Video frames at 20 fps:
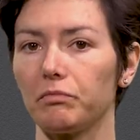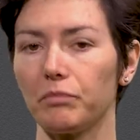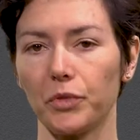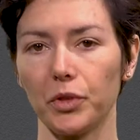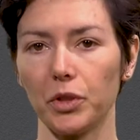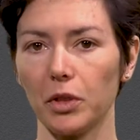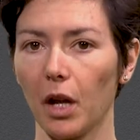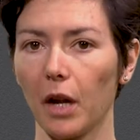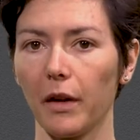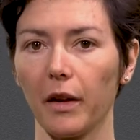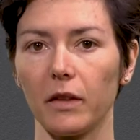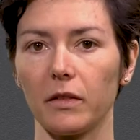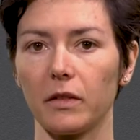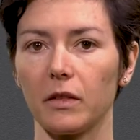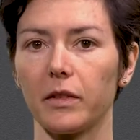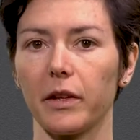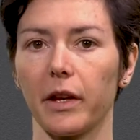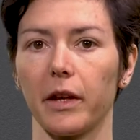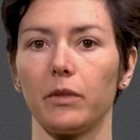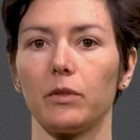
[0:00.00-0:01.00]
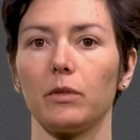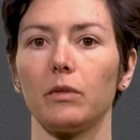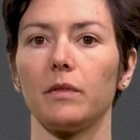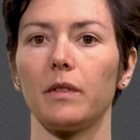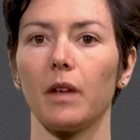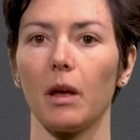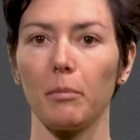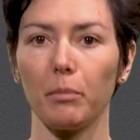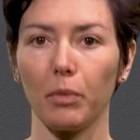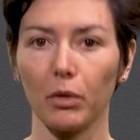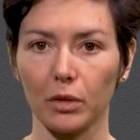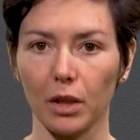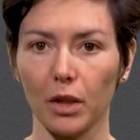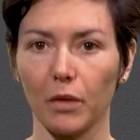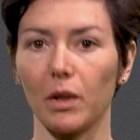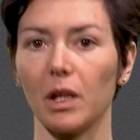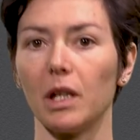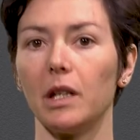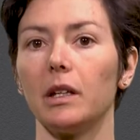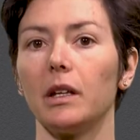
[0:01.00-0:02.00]
do not hesitate to
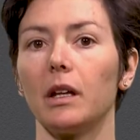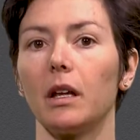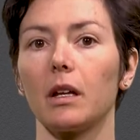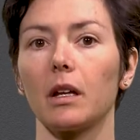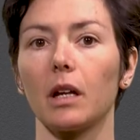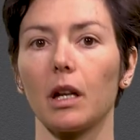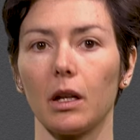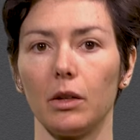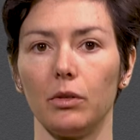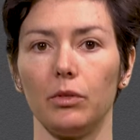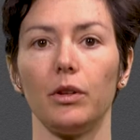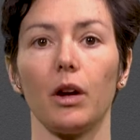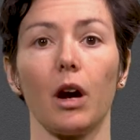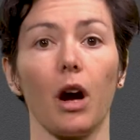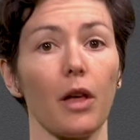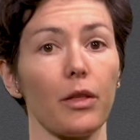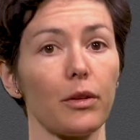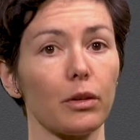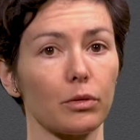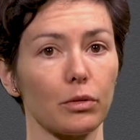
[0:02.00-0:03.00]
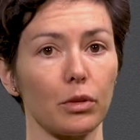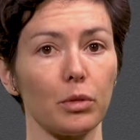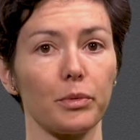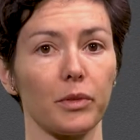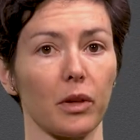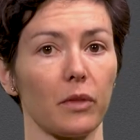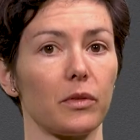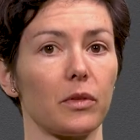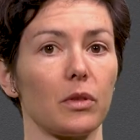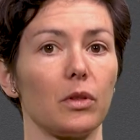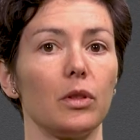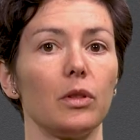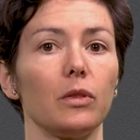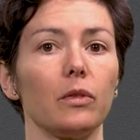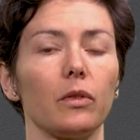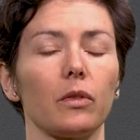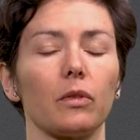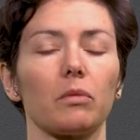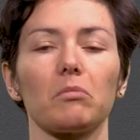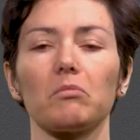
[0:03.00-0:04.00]
temporarily include other groups of
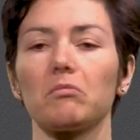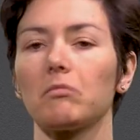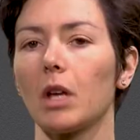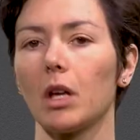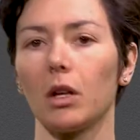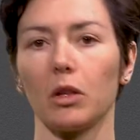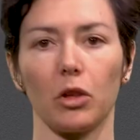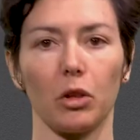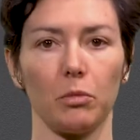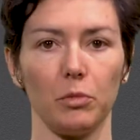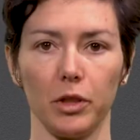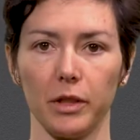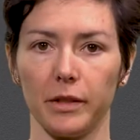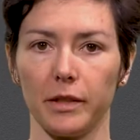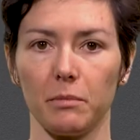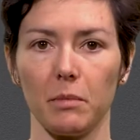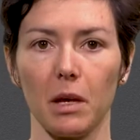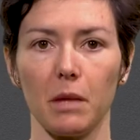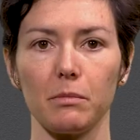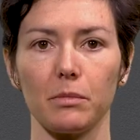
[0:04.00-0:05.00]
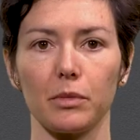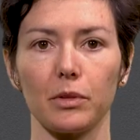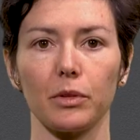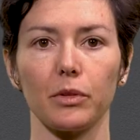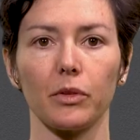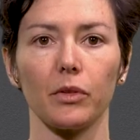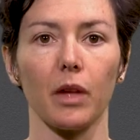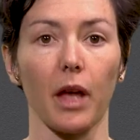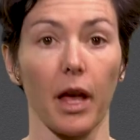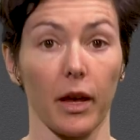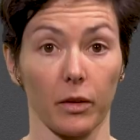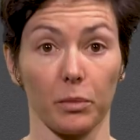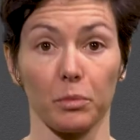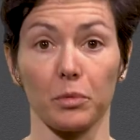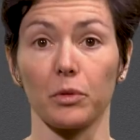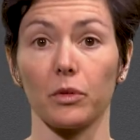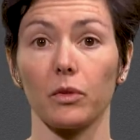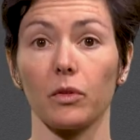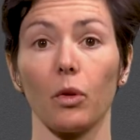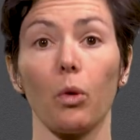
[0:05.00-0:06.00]
students, community members,
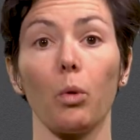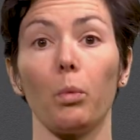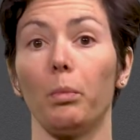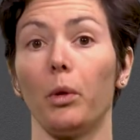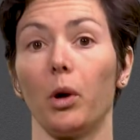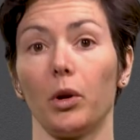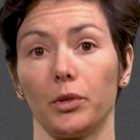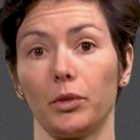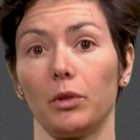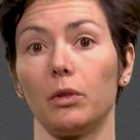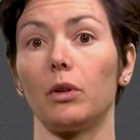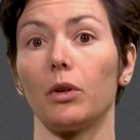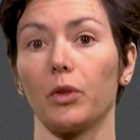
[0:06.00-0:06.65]
experts, or partner